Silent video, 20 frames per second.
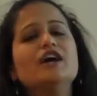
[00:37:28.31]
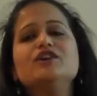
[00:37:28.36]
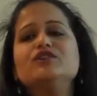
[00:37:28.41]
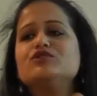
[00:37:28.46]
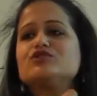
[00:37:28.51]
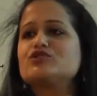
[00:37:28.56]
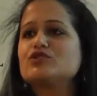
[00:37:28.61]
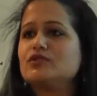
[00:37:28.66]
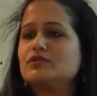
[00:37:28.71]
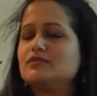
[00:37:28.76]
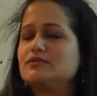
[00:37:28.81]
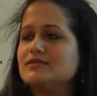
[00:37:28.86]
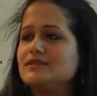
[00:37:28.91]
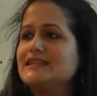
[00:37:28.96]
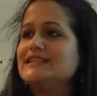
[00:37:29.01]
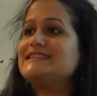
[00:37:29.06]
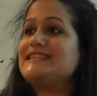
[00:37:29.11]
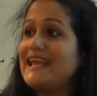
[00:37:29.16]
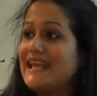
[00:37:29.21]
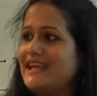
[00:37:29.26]
you should
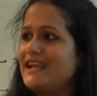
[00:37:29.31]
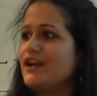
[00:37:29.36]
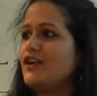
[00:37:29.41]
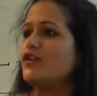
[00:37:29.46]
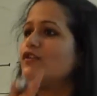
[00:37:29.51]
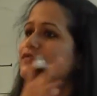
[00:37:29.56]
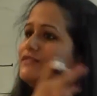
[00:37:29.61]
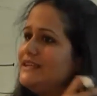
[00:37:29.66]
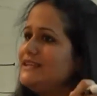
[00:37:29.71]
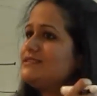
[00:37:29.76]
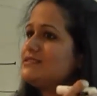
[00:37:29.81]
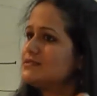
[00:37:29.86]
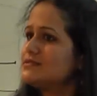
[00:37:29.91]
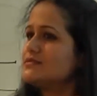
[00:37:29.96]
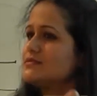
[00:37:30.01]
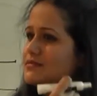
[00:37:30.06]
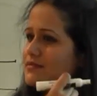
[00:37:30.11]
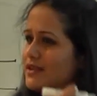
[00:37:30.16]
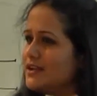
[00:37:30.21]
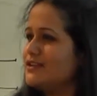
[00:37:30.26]
take care of
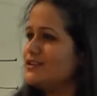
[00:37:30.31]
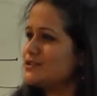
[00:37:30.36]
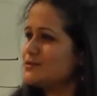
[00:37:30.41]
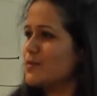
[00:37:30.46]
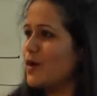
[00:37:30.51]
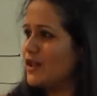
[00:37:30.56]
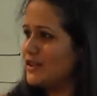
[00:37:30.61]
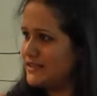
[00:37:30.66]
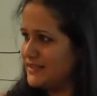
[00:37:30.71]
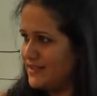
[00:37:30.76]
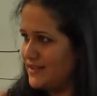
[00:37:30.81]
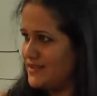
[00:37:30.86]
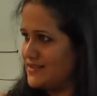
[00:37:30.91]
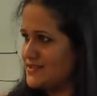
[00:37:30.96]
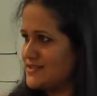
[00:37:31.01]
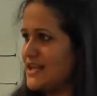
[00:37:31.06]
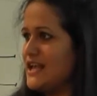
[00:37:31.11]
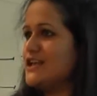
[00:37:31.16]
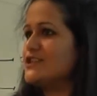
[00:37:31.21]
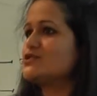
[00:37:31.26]
these little small
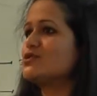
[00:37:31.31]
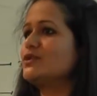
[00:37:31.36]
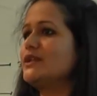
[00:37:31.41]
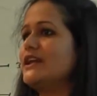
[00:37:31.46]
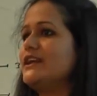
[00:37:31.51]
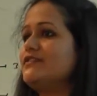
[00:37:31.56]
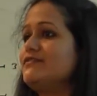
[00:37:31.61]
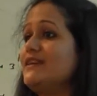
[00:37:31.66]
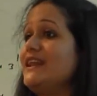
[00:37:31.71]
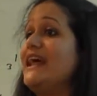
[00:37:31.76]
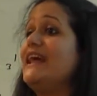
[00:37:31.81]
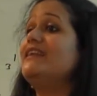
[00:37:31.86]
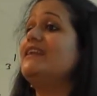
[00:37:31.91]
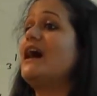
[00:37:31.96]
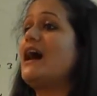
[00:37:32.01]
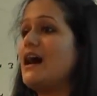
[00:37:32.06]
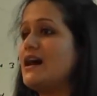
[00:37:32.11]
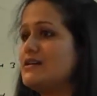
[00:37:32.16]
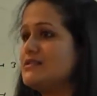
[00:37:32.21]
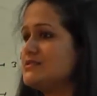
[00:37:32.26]
things so that it will
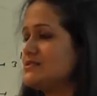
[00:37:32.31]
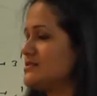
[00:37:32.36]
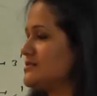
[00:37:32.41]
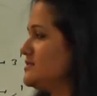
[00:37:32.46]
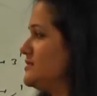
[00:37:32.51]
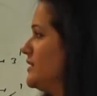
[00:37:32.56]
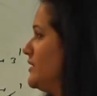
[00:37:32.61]
enhance